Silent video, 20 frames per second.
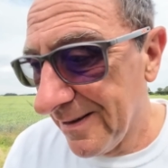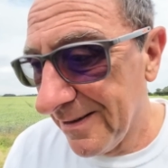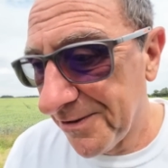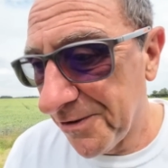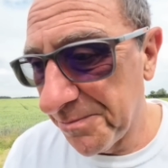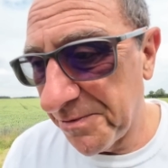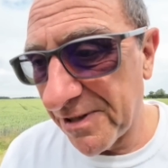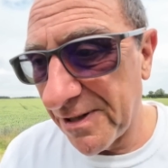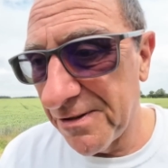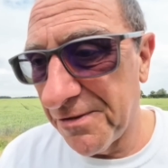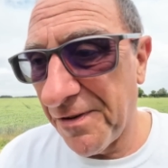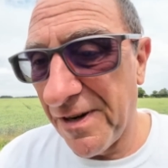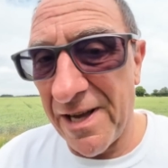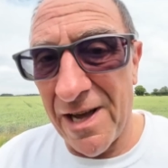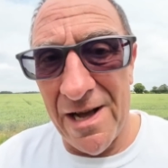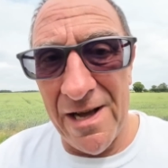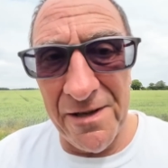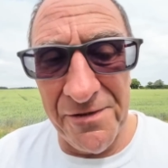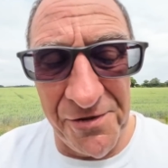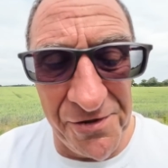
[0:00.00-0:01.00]
sometimes very
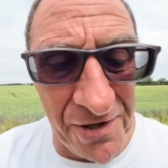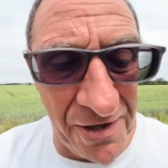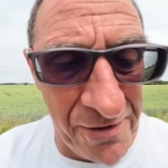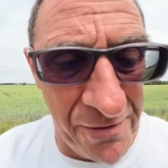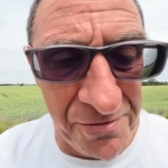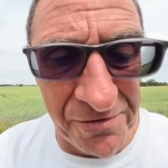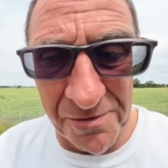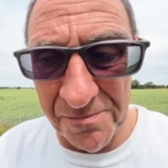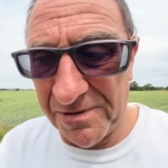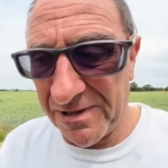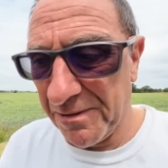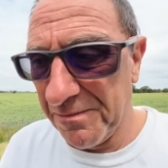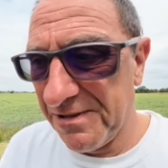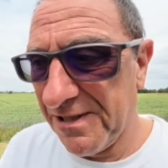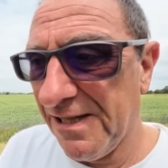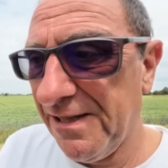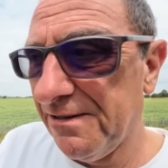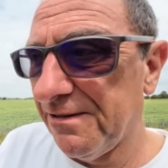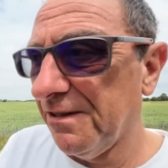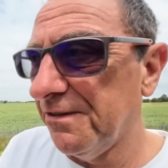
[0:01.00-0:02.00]
hard to do,
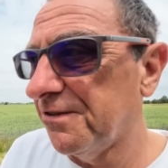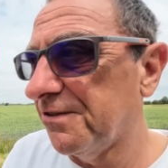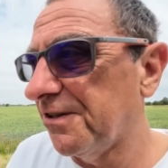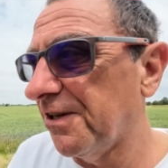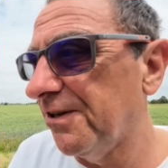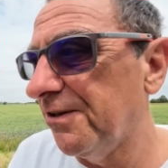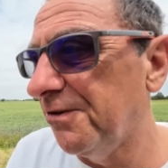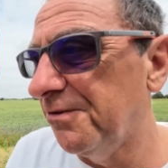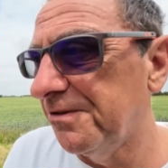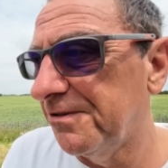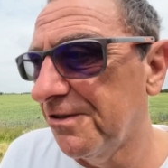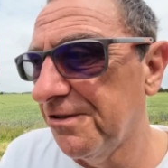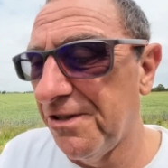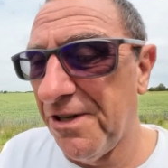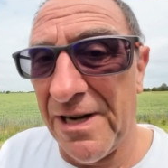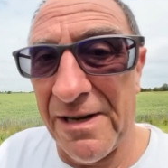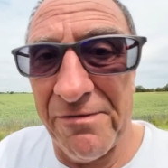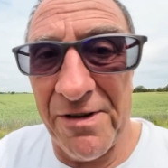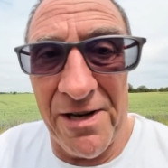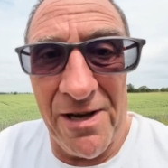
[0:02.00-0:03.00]
sometimes easy to do,
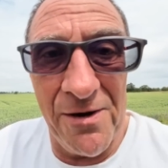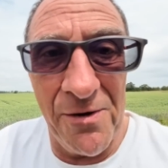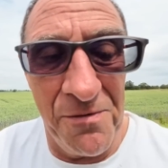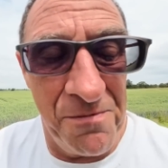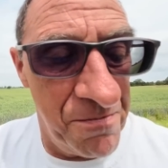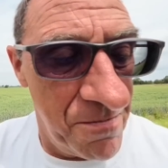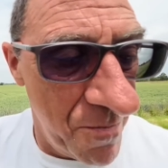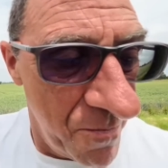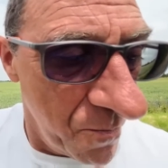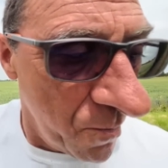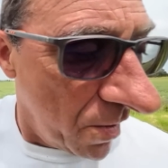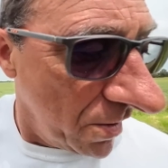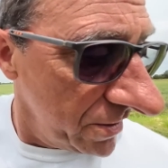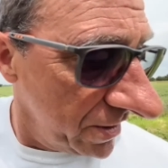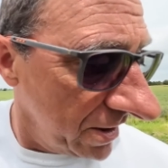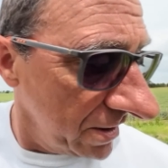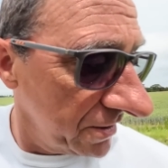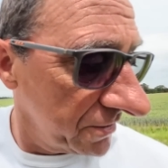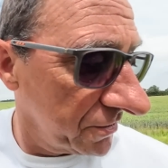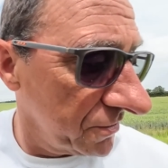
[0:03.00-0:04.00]
because you never know what
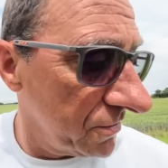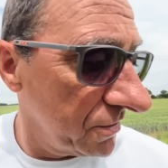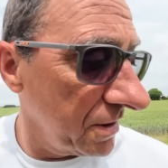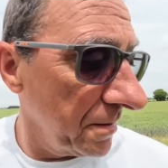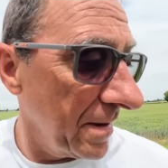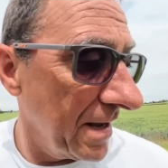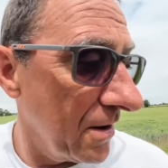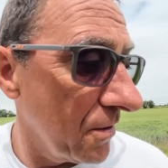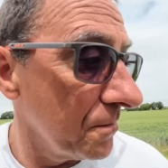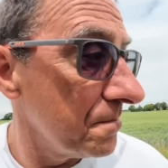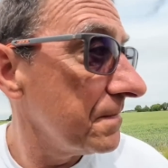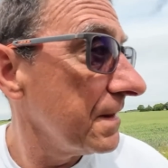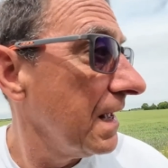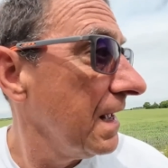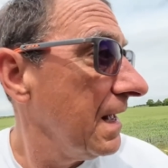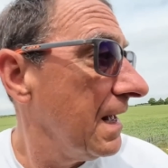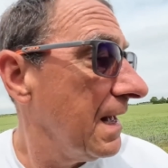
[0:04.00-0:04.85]
you're going to talk about.